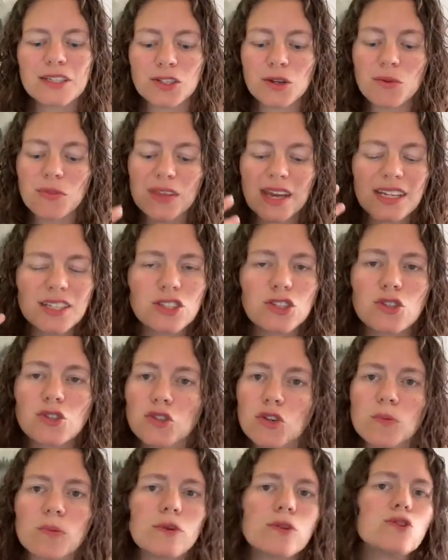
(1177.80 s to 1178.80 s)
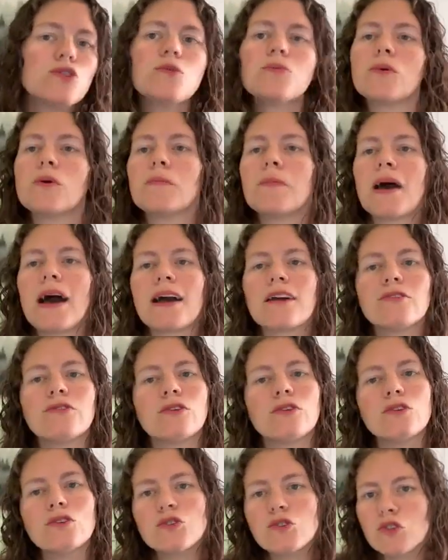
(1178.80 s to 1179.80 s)
So it's super, super
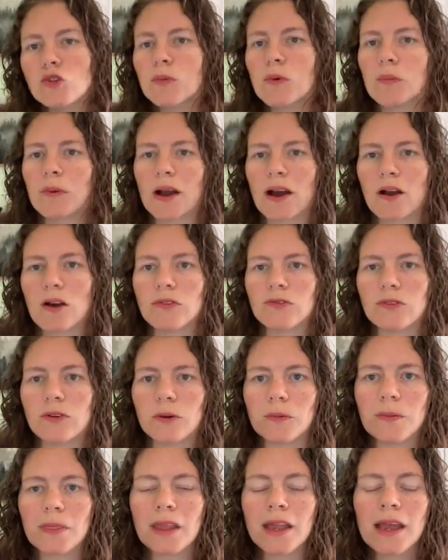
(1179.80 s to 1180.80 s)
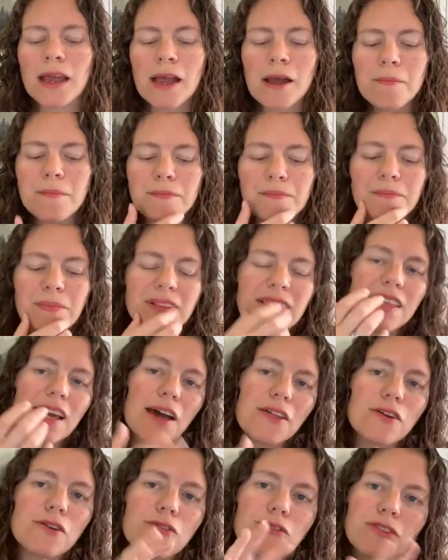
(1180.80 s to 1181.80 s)
impactful, super powerful. But
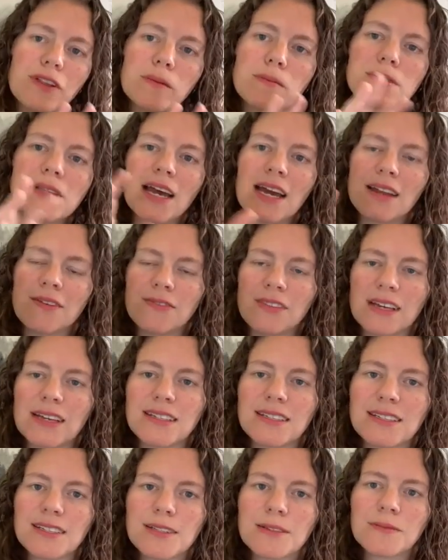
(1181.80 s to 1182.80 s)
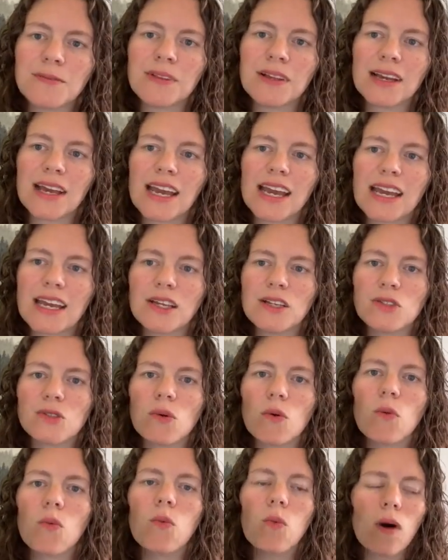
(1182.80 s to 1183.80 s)
the other flip side of this
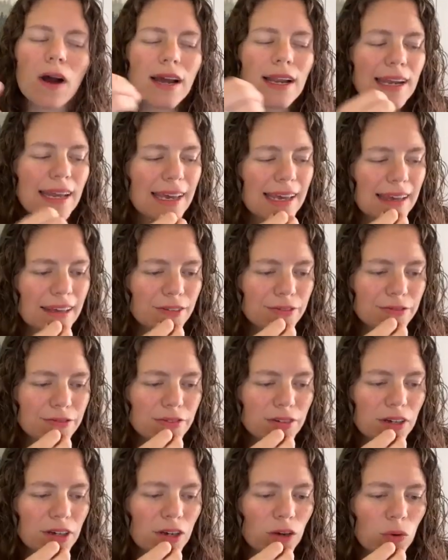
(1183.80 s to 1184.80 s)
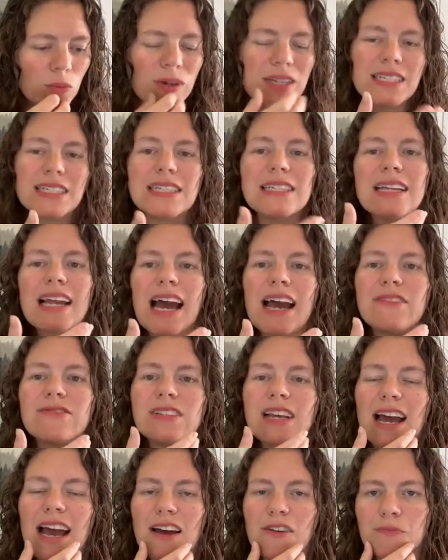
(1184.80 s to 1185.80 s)
is, what if we didn't
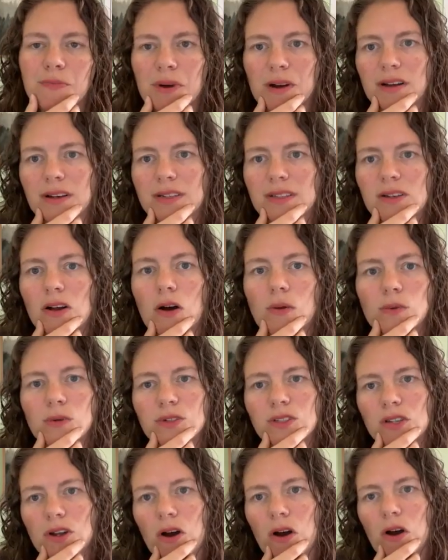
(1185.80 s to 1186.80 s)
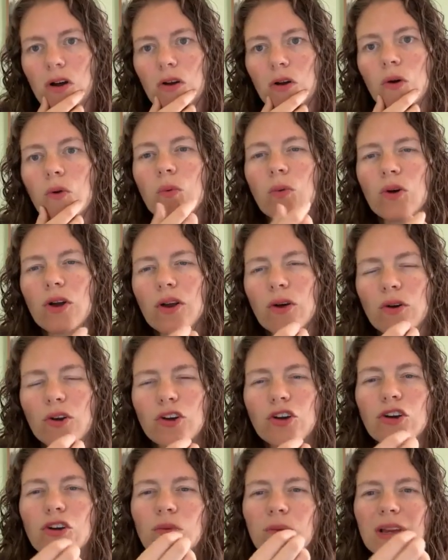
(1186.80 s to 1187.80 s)
have to have bugs almost at all? Or
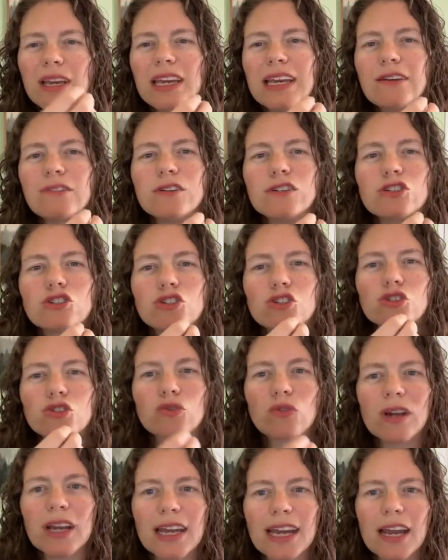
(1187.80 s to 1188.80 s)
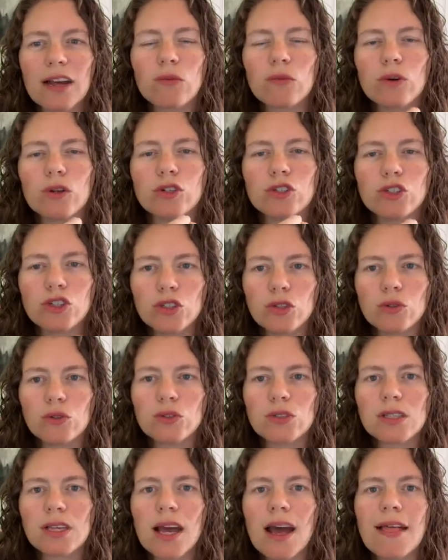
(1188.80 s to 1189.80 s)
could we even shrink and
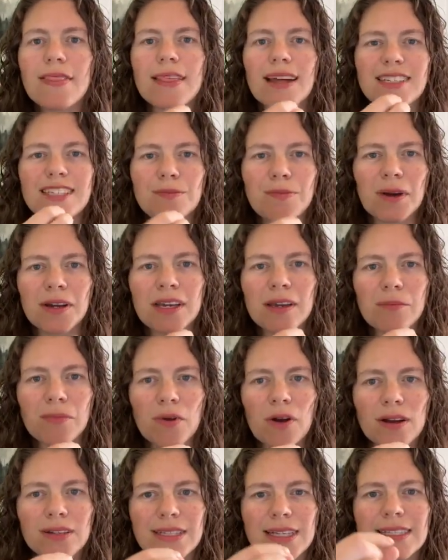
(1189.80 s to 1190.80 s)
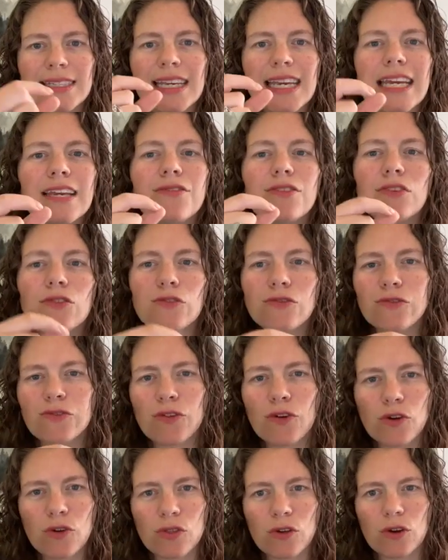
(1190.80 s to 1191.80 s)
reduce that debugging process even
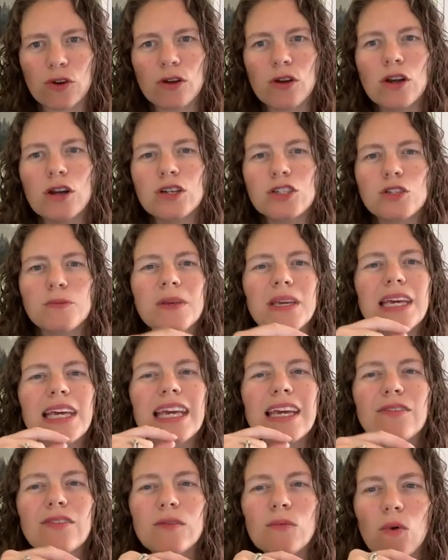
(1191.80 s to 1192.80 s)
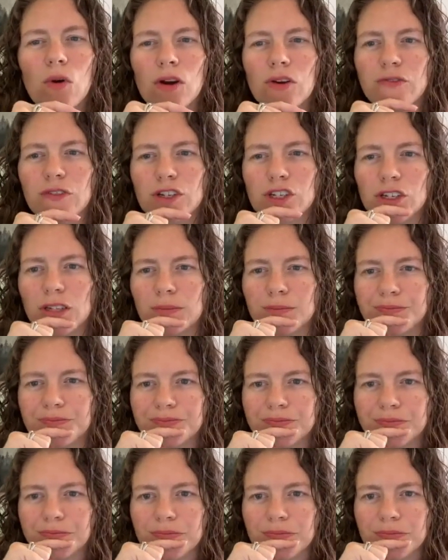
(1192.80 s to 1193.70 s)
further to be even more efficient?